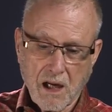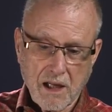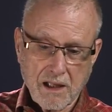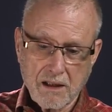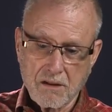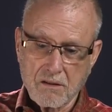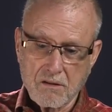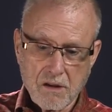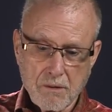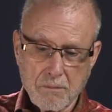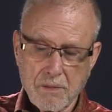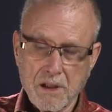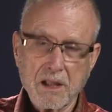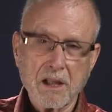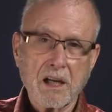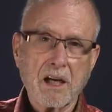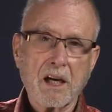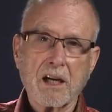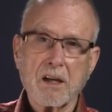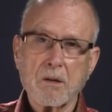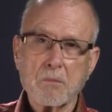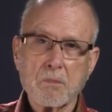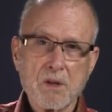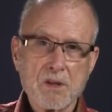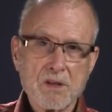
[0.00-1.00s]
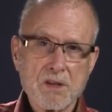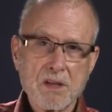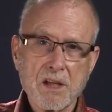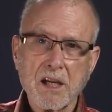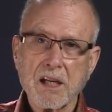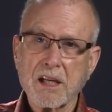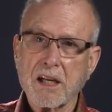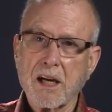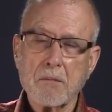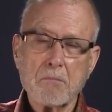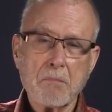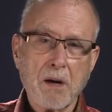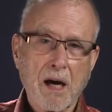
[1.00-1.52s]
contribute
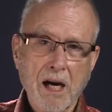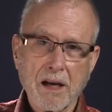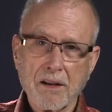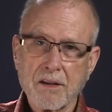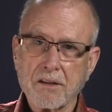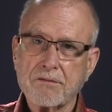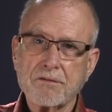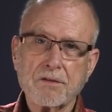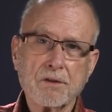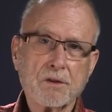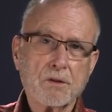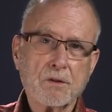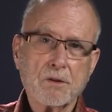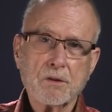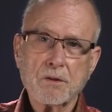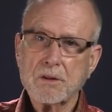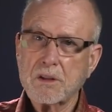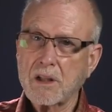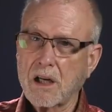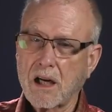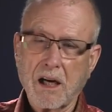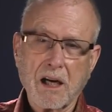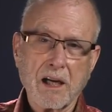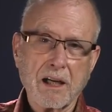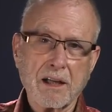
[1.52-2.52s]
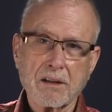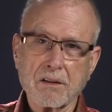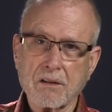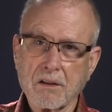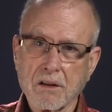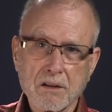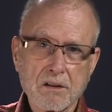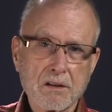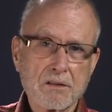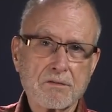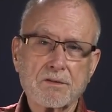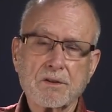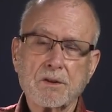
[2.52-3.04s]
100%. I buy the food, I
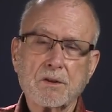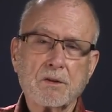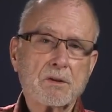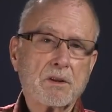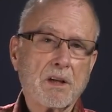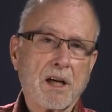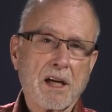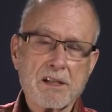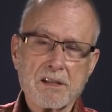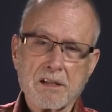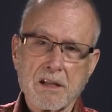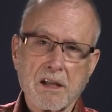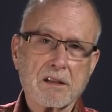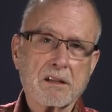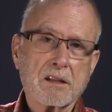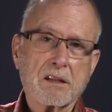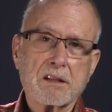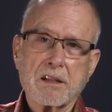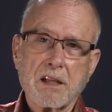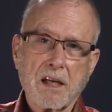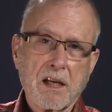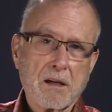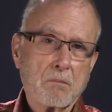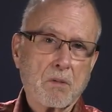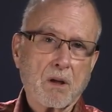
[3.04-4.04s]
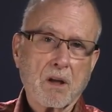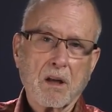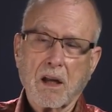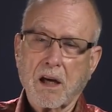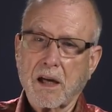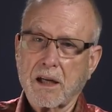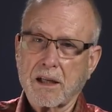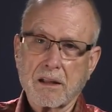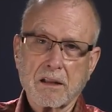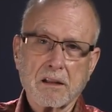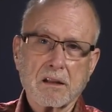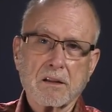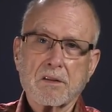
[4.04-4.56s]
cook the food, I set the table,
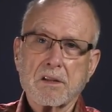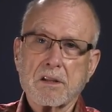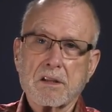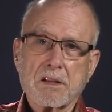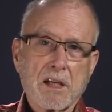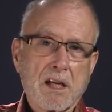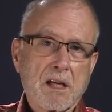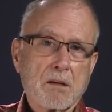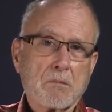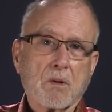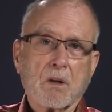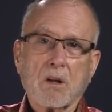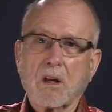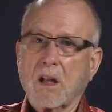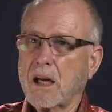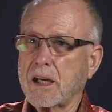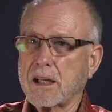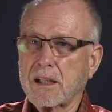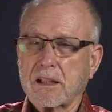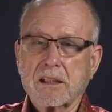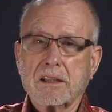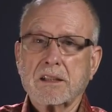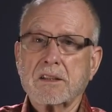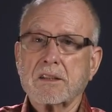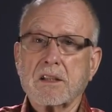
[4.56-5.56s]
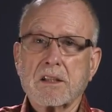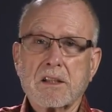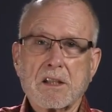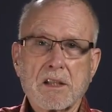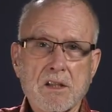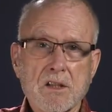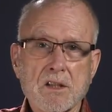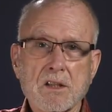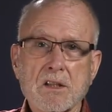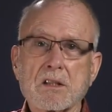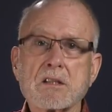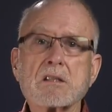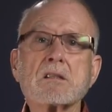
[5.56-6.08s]
I clear the table, I clean the
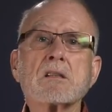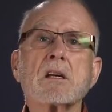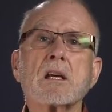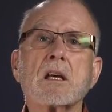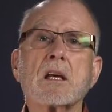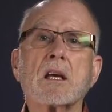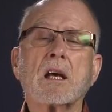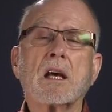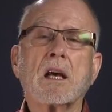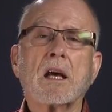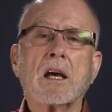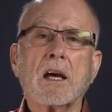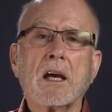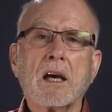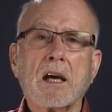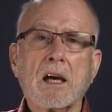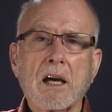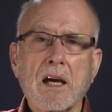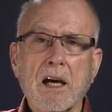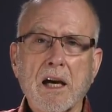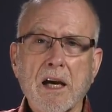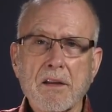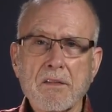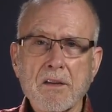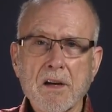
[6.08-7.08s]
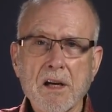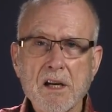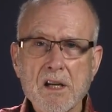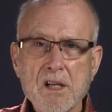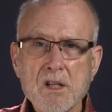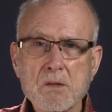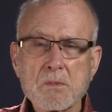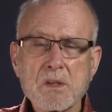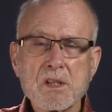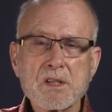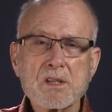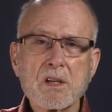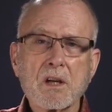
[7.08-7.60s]
dishes. And the
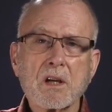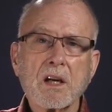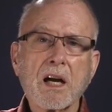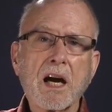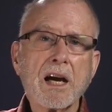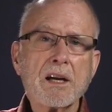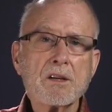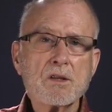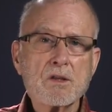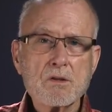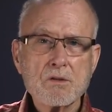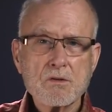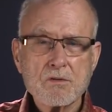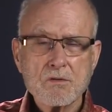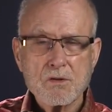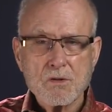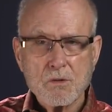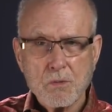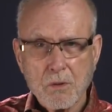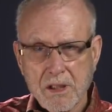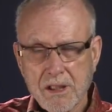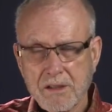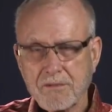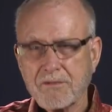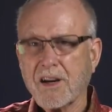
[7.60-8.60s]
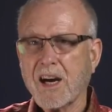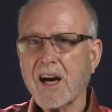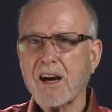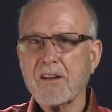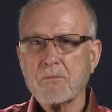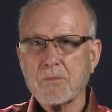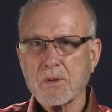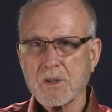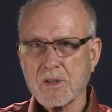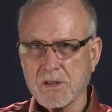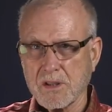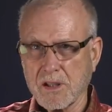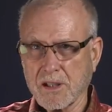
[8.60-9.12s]
husband said, I do
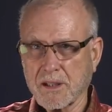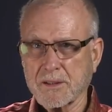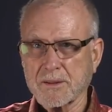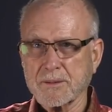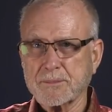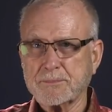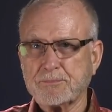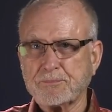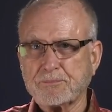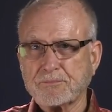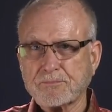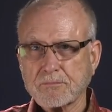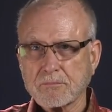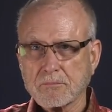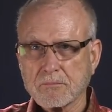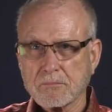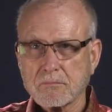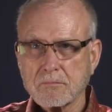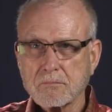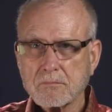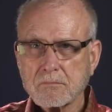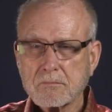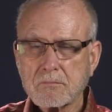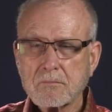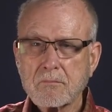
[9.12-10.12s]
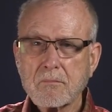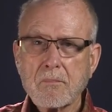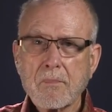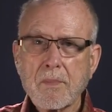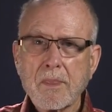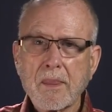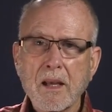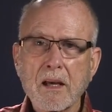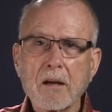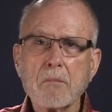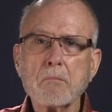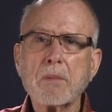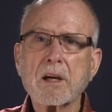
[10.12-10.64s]
25%
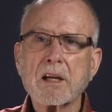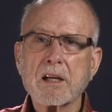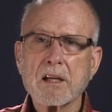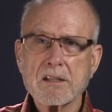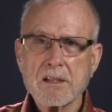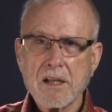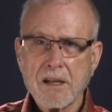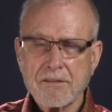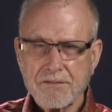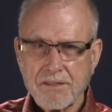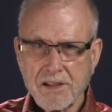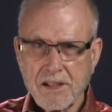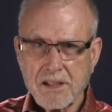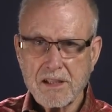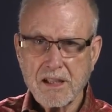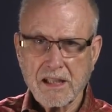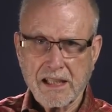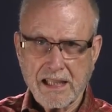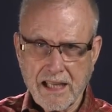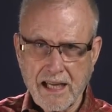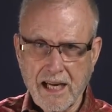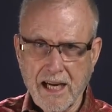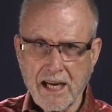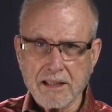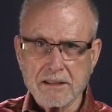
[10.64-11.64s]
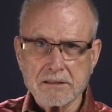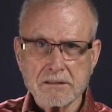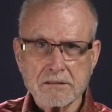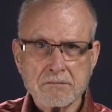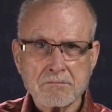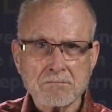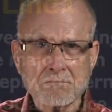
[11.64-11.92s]
because I feed the cat.